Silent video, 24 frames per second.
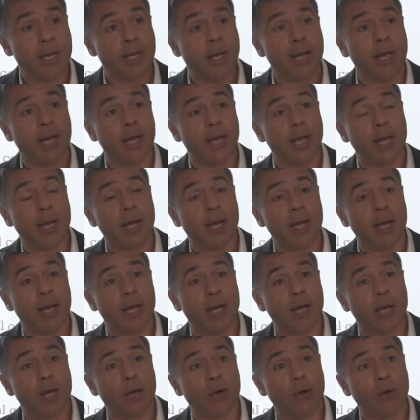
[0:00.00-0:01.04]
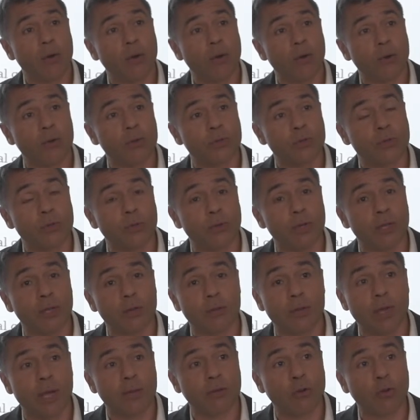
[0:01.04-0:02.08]

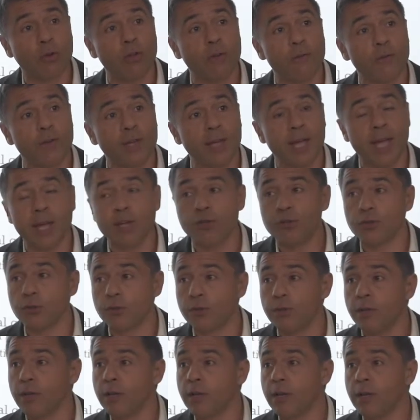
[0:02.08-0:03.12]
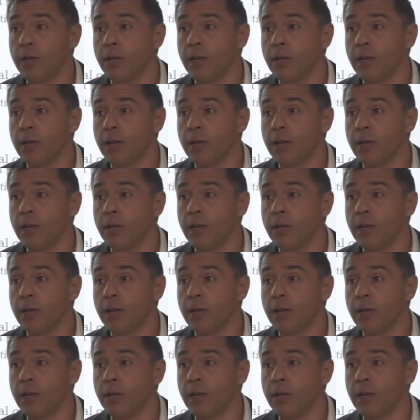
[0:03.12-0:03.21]
that codification,